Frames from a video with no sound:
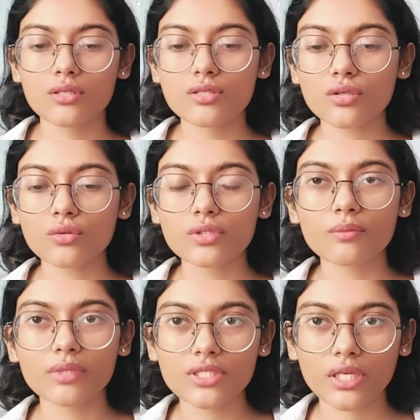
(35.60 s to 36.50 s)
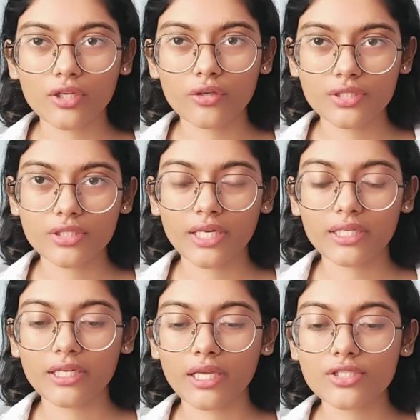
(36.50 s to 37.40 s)
So simply check your internet
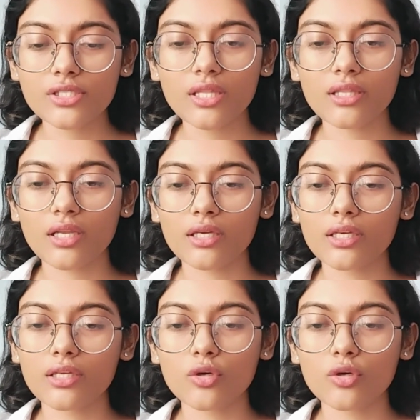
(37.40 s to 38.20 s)
connection and then again